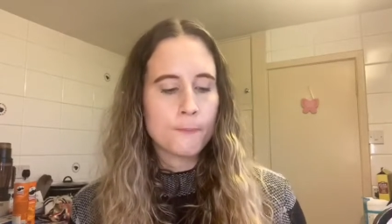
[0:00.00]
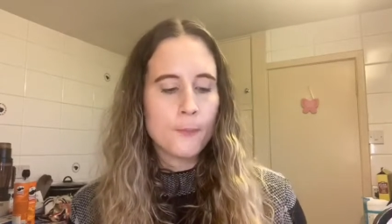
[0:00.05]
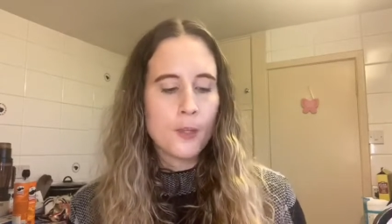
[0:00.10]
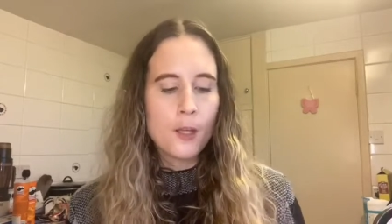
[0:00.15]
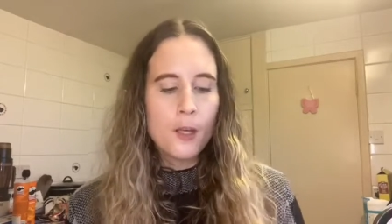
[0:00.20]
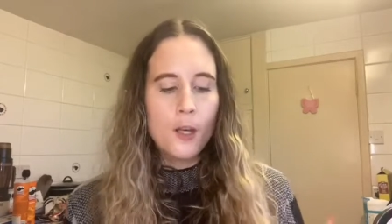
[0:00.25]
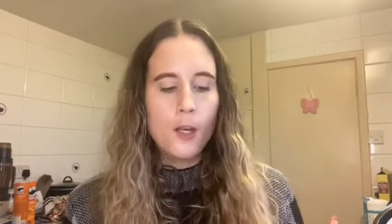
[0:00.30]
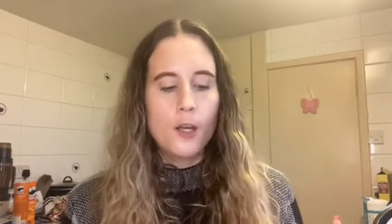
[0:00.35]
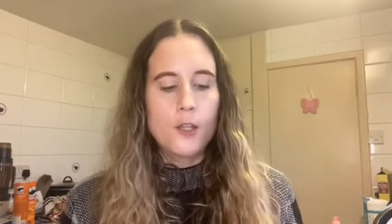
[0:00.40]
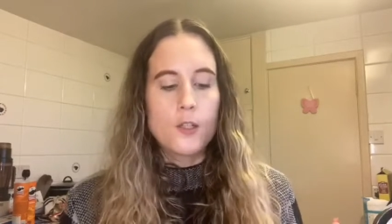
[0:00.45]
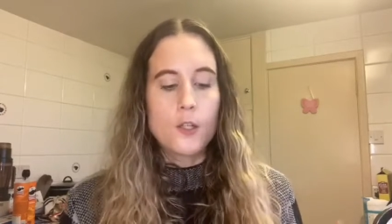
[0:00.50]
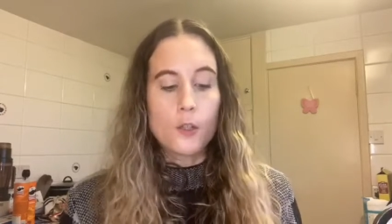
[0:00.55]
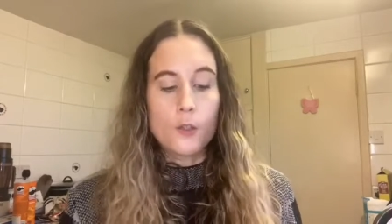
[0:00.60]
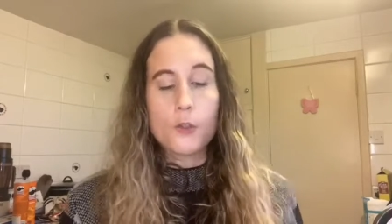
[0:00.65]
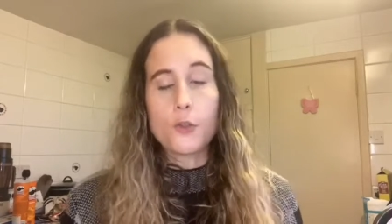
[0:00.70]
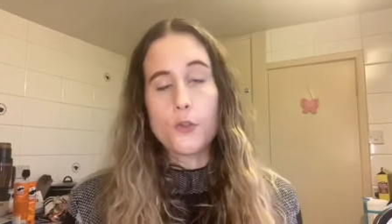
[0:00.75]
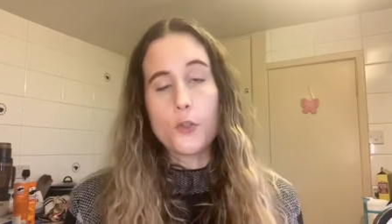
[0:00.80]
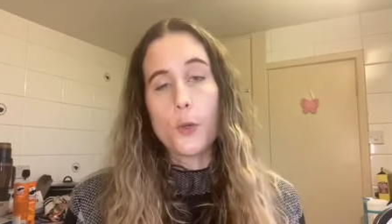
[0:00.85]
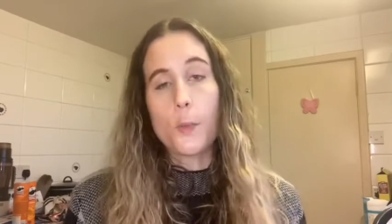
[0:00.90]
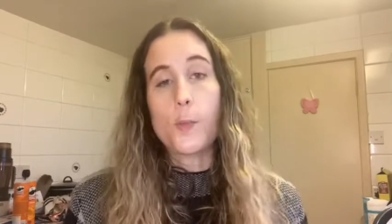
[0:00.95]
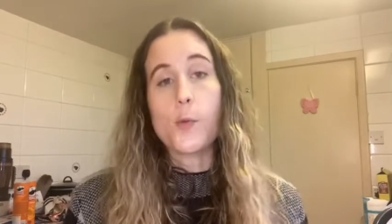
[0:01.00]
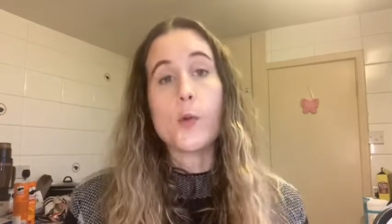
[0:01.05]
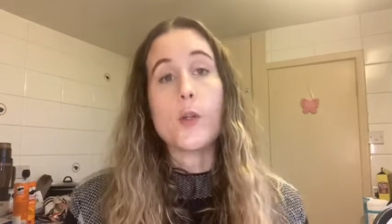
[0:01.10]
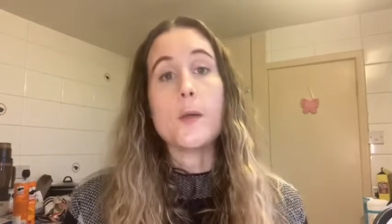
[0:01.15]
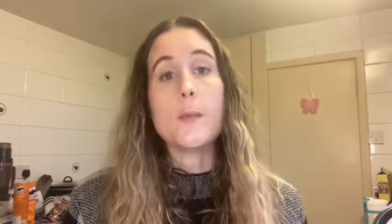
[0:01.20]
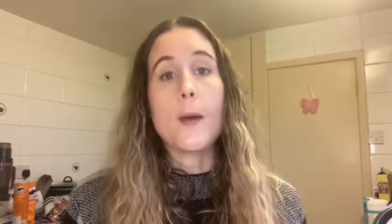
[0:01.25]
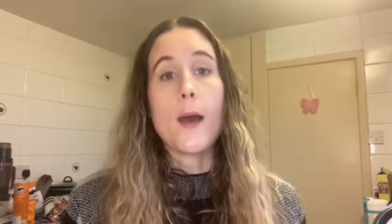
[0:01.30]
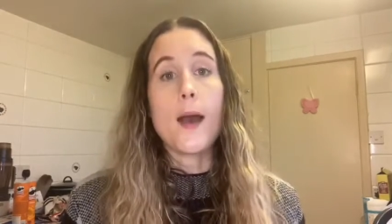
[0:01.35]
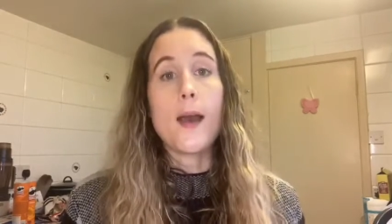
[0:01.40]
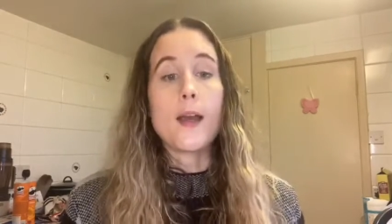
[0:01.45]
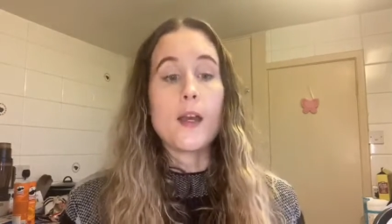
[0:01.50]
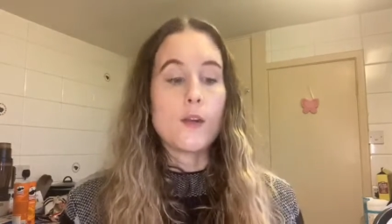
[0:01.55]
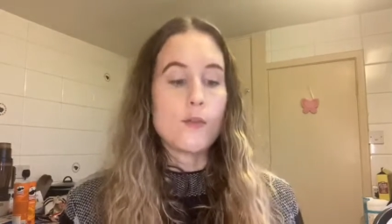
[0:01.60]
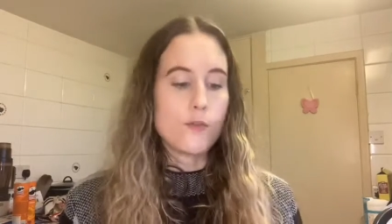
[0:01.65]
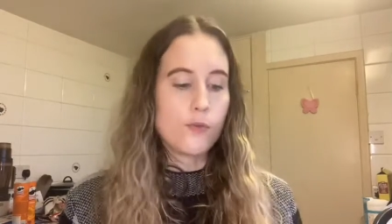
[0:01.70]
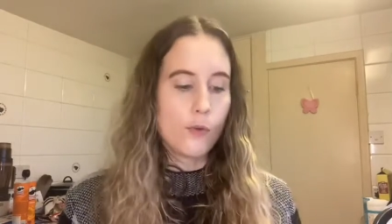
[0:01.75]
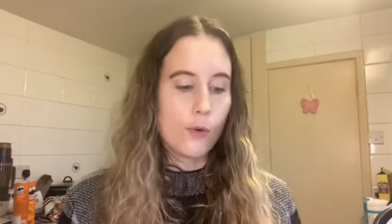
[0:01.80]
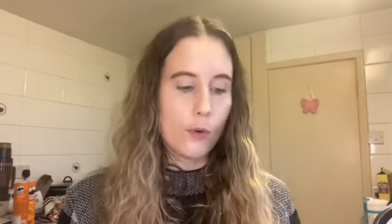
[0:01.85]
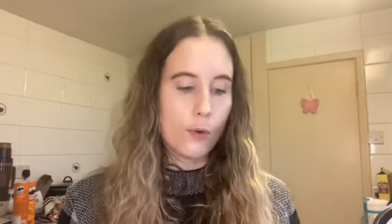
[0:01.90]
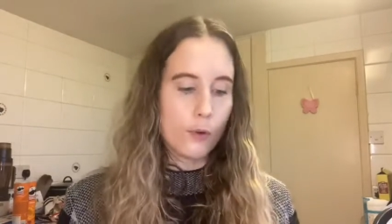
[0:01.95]
You can also prepay
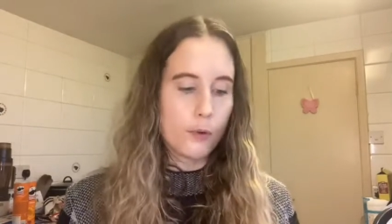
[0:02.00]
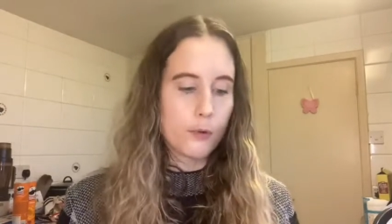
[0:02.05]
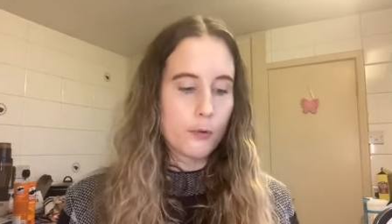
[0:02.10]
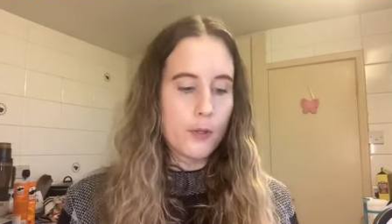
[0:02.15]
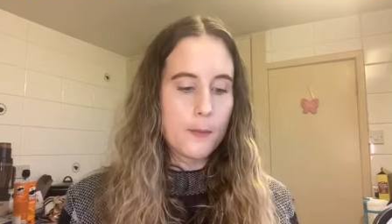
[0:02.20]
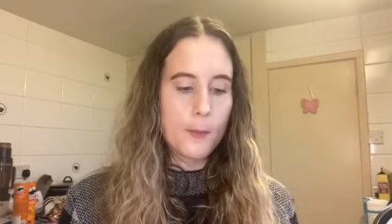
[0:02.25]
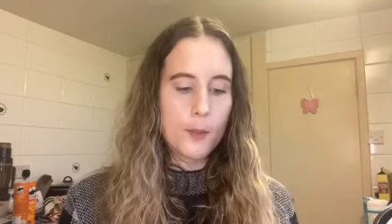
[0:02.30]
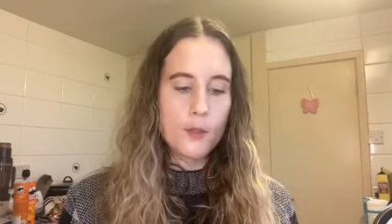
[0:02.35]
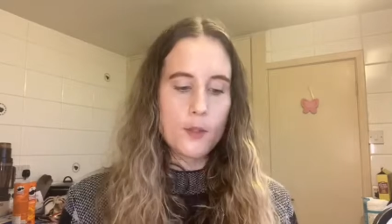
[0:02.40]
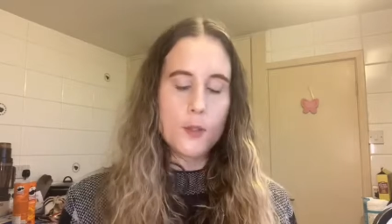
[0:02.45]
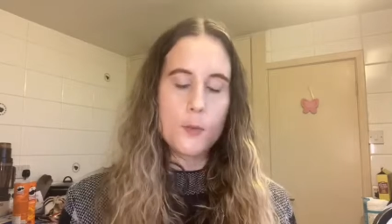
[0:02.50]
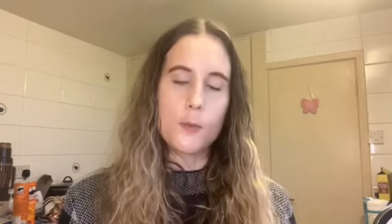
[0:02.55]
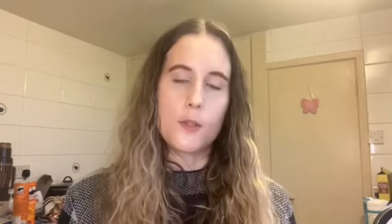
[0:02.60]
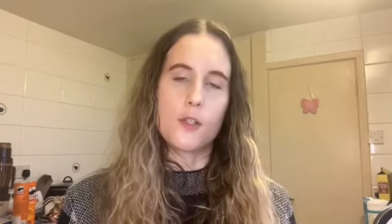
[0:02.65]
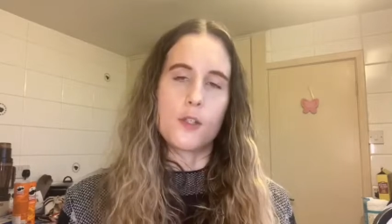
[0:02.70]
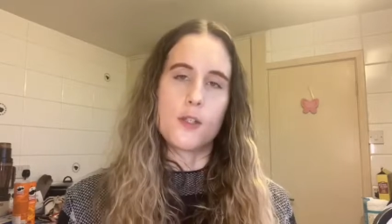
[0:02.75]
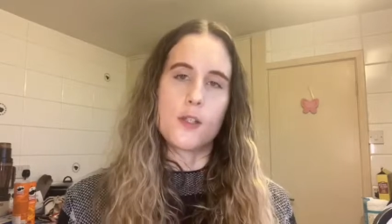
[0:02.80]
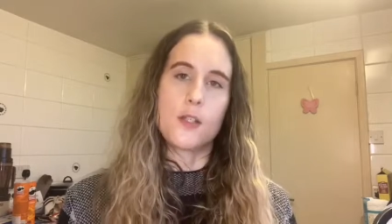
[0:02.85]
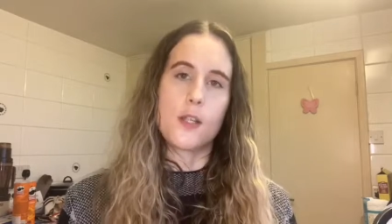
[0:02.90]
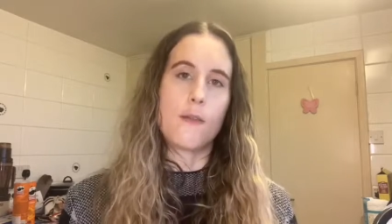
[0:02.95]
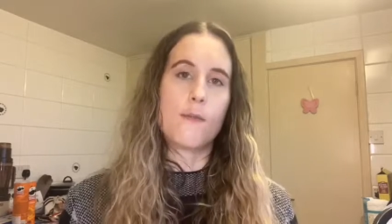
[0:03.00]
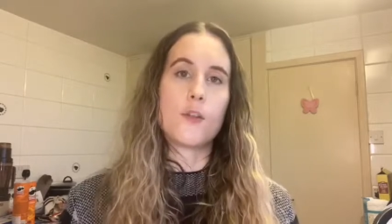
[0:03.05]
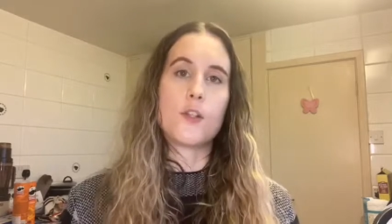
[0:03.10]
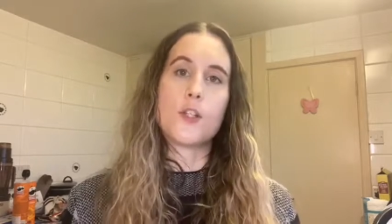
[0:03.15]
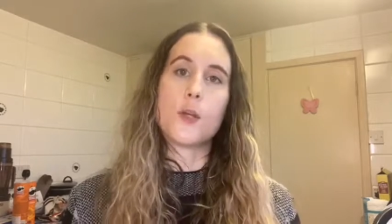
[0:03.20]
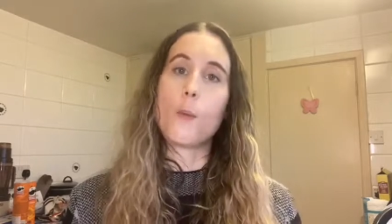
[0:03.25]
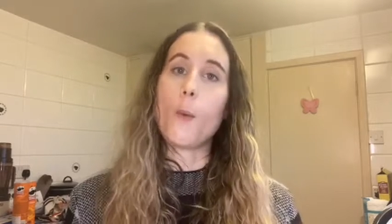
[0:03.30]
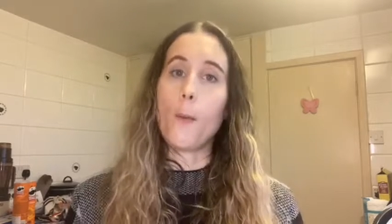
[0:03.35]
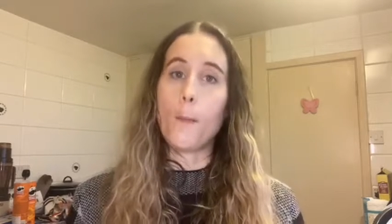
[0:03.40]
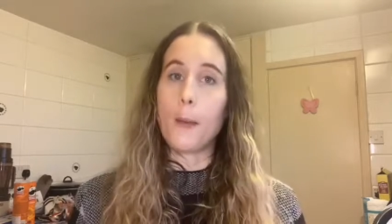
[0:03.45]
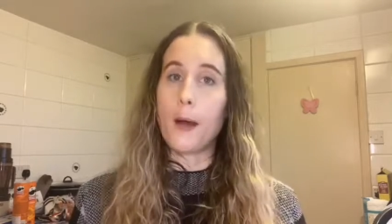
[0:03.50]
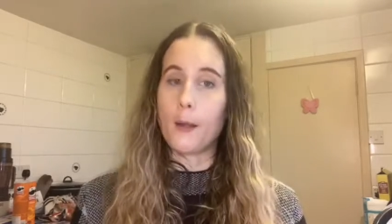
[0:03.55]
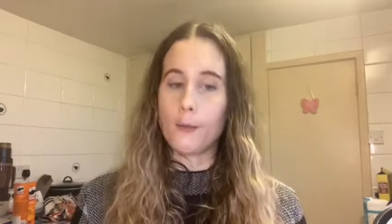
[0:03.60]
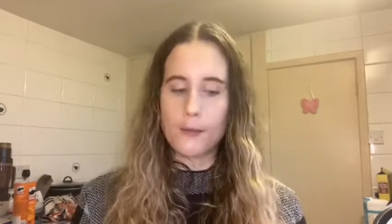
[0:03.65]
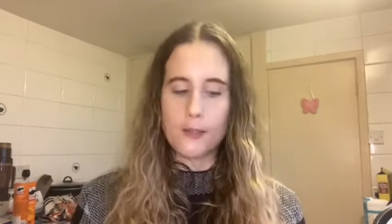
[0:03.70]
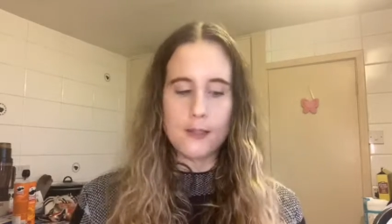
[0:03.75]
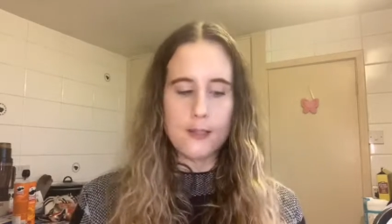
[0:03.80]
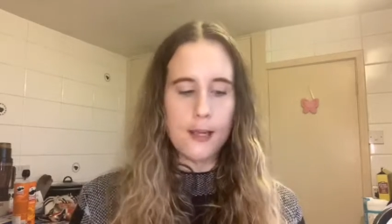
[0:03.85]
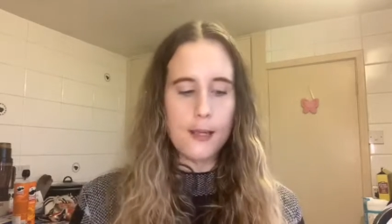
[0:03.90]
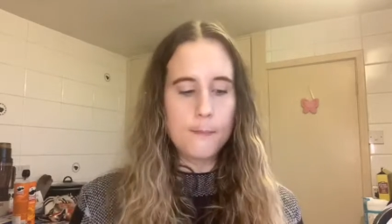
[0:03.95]
for 3 months, which is
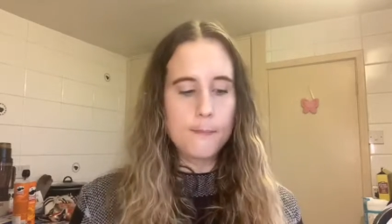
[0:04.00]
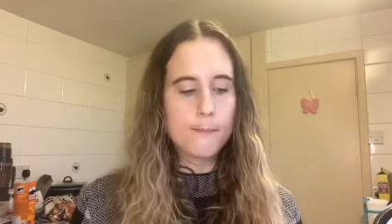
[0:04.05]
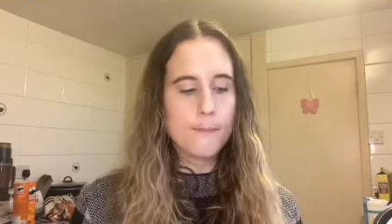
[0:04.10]
£71.10,